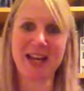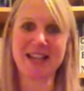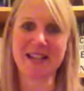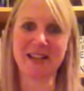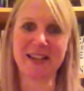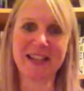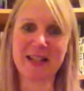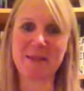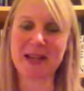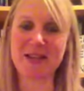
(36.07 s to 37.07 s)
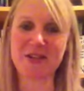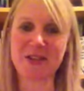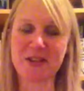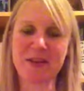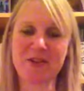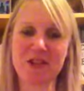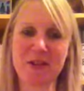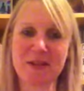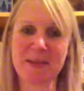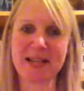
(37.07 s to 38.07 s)
So a little bit just to
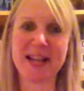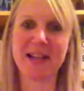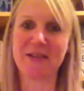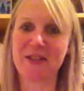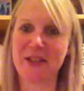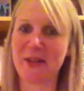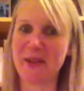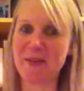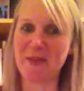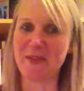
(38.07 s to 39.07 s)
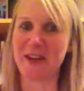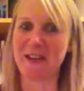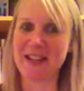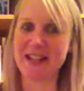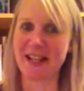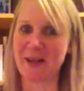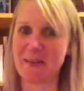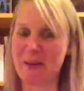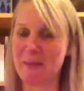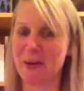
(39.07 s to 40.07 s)
introduce myself to you before I tell you a
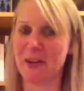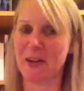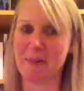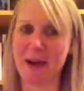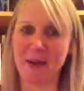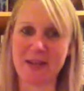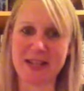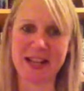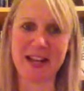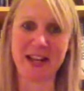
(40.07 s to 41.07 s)
bit more about